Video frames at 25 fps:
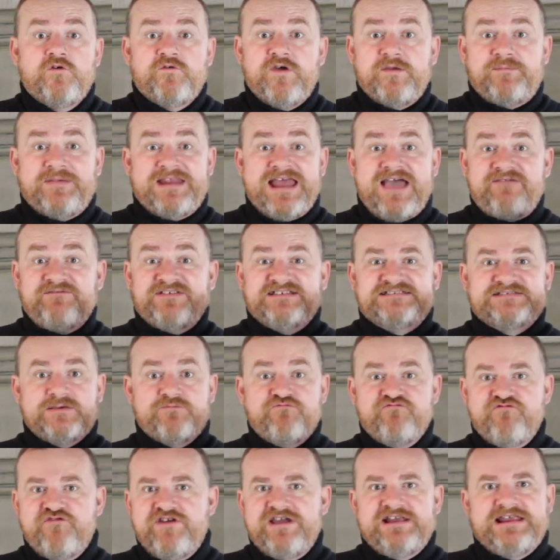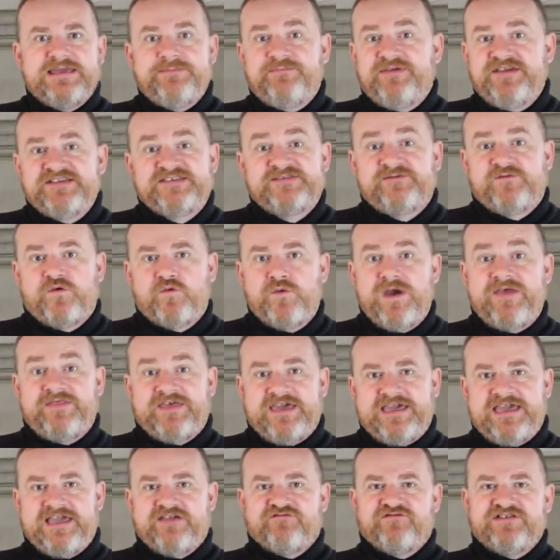We've been having some really beautiful weather
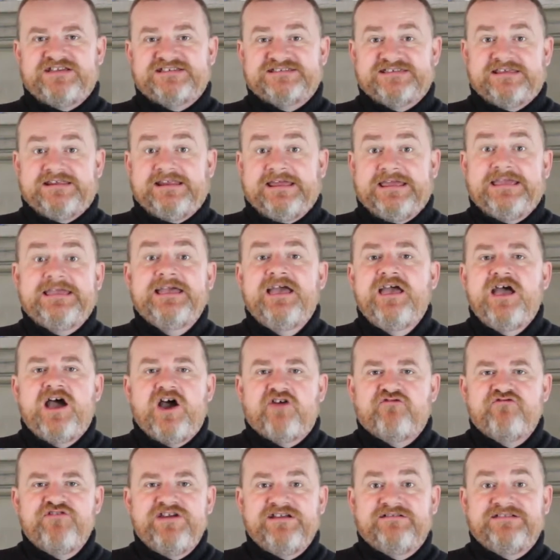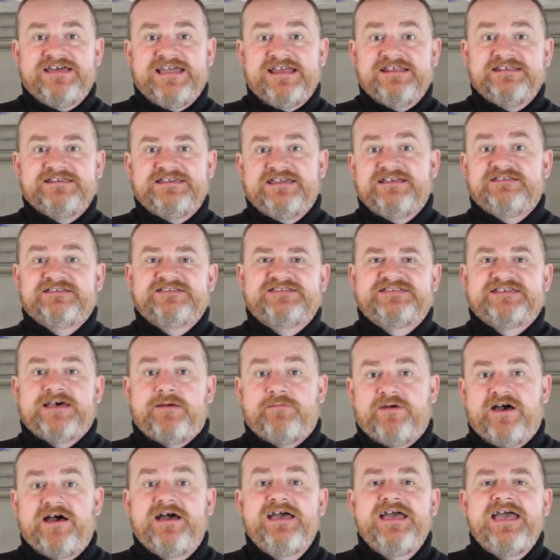here recently, a real Indian
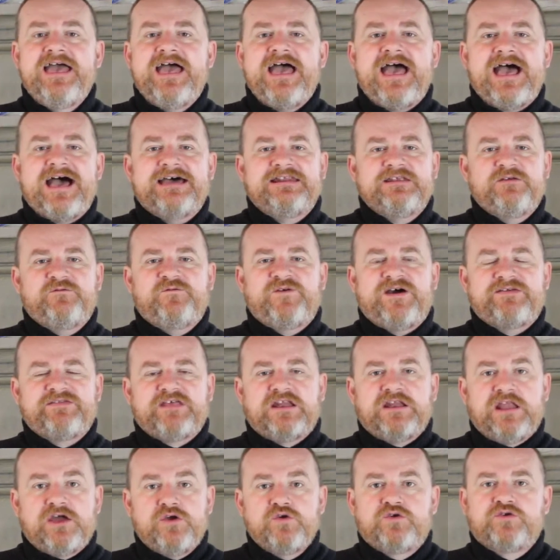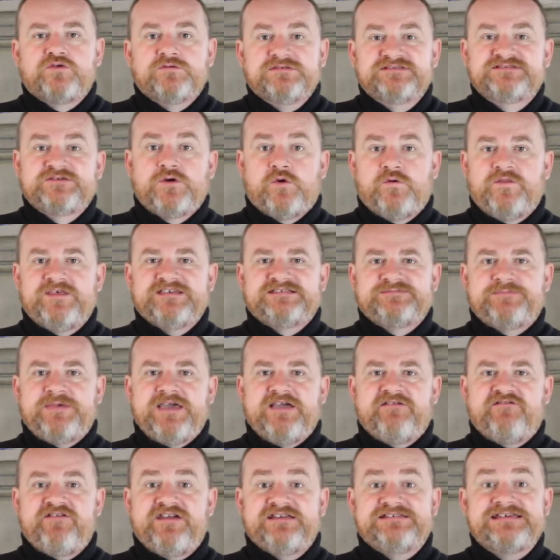summer, and in fact the locals call this
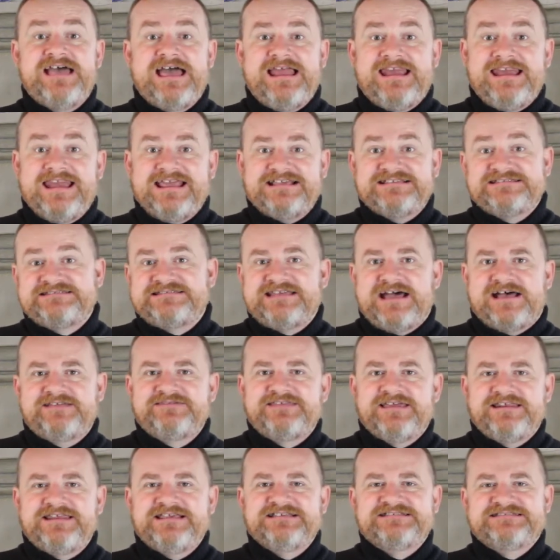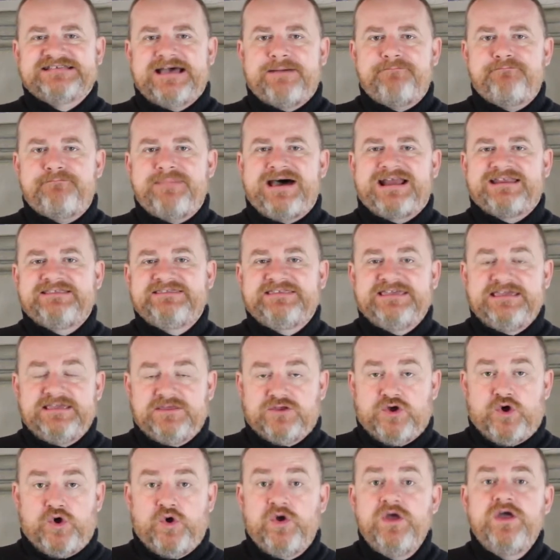period l'estate di San
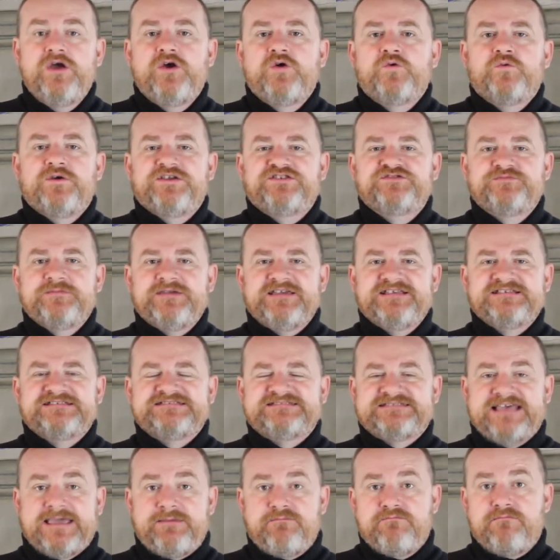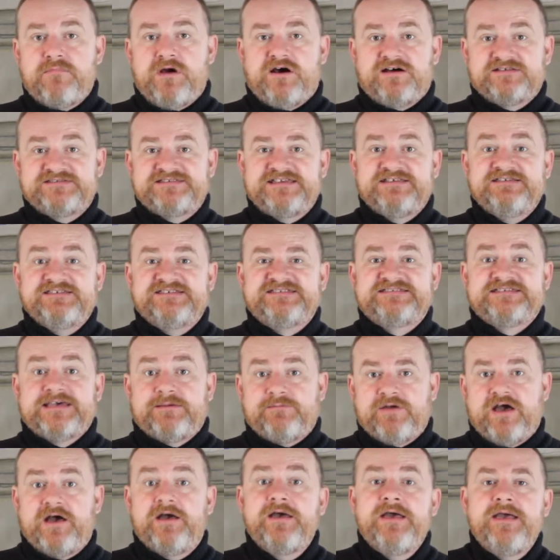Martino, which means St. Martin's
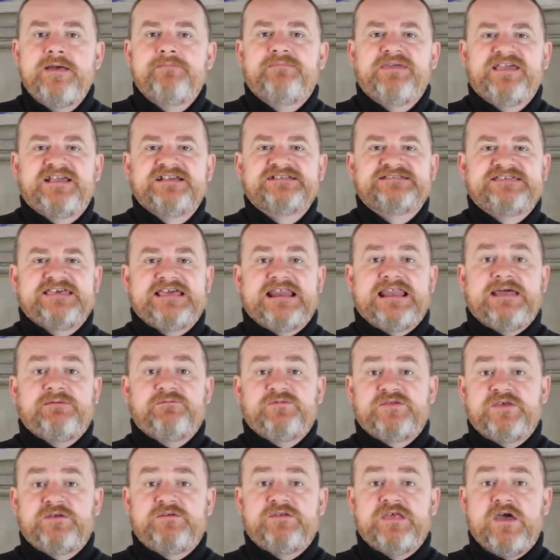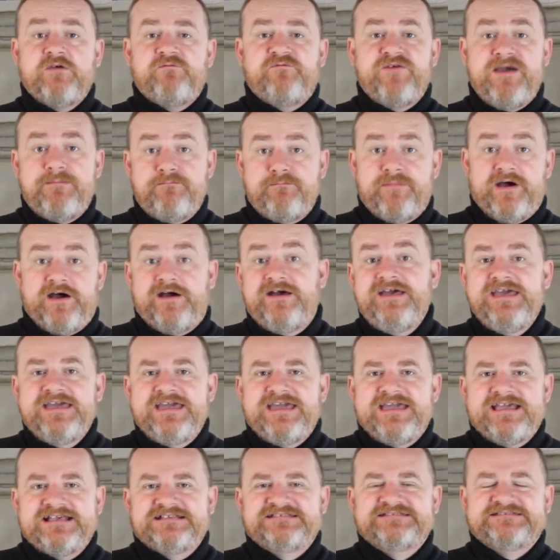summer, because the 11th of November
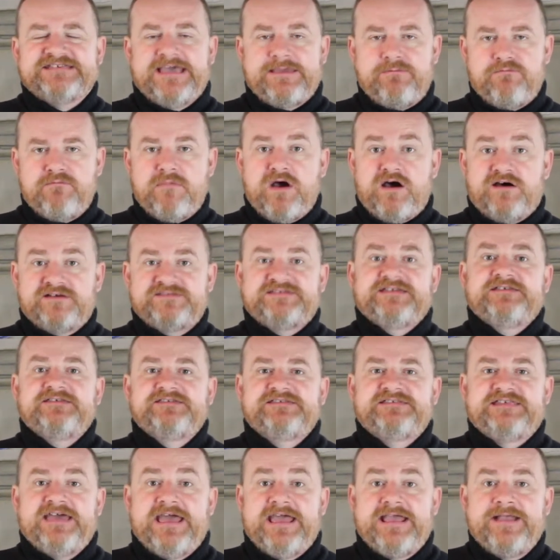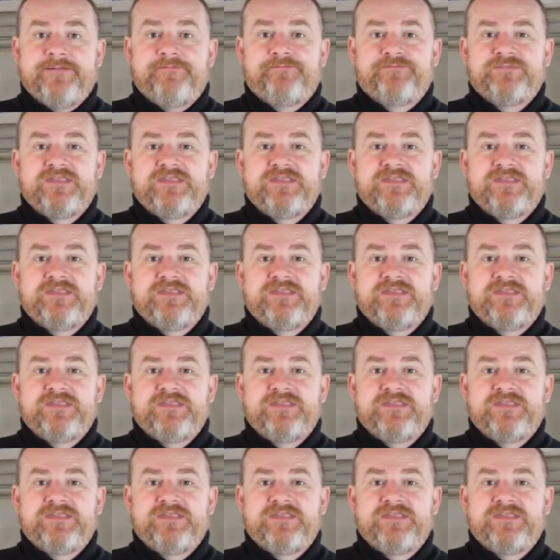is St. Martin's Day.